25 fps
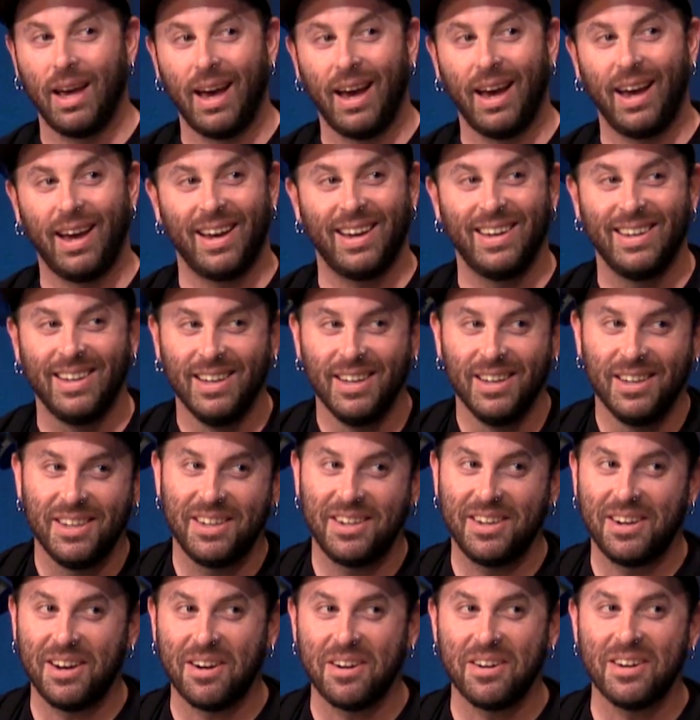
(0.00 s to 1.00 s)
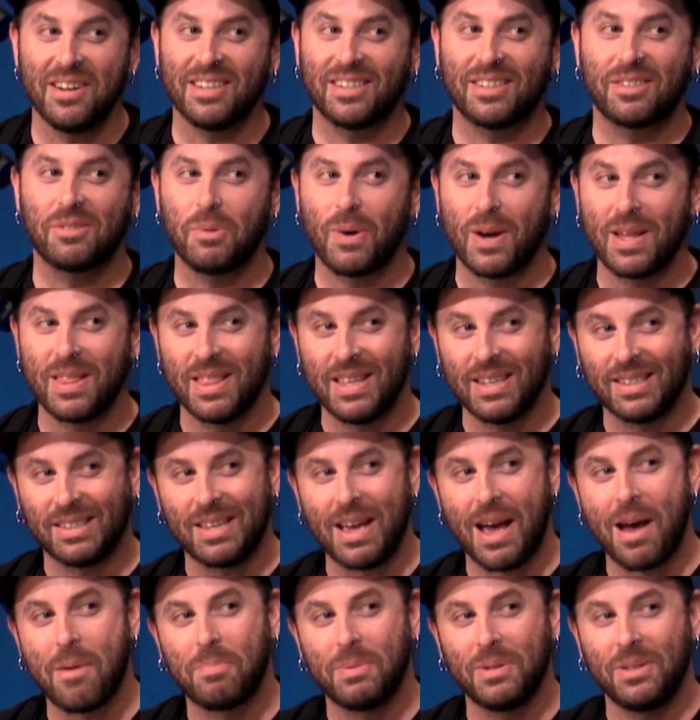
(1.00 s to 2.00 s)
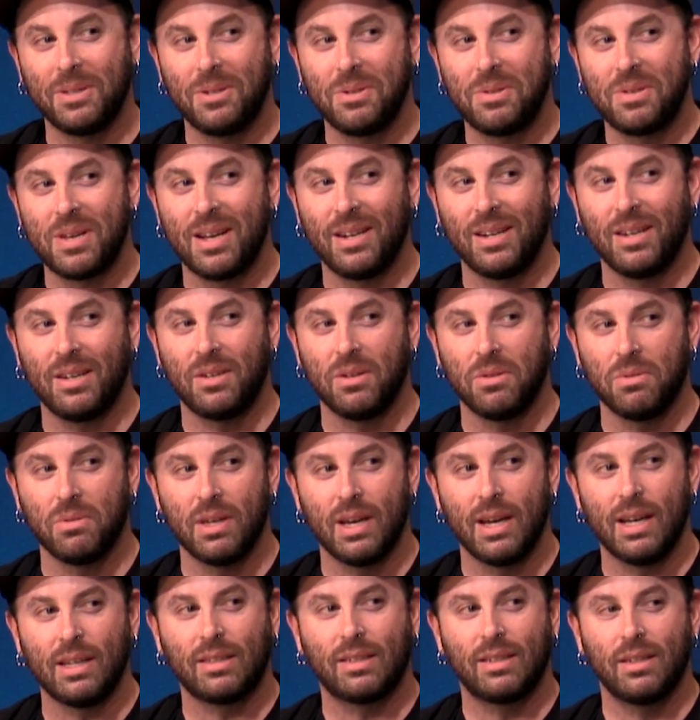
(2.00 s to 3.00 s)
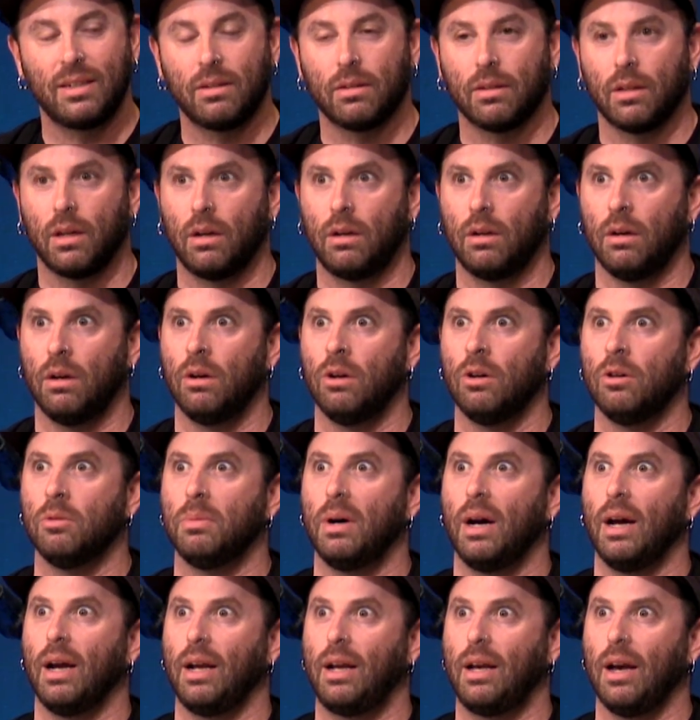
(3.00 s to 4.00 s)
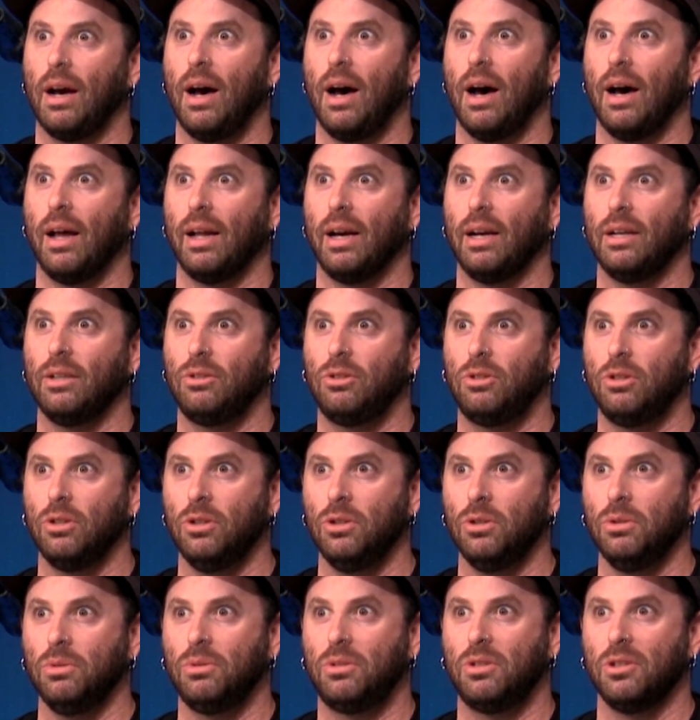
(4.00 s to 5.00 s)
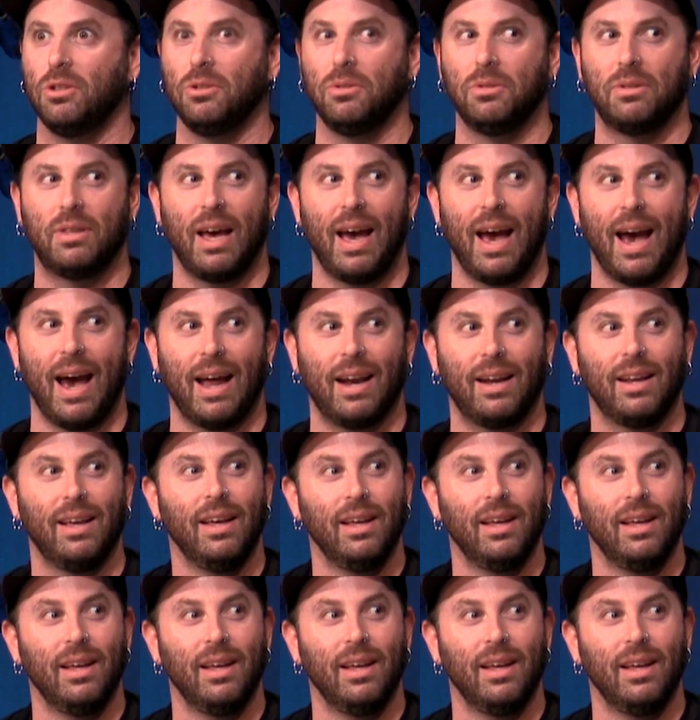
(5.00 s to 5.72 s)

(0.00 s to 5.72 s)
hey, you notice when this happens, you tend to do this, and you're like, oh my God, I do do that.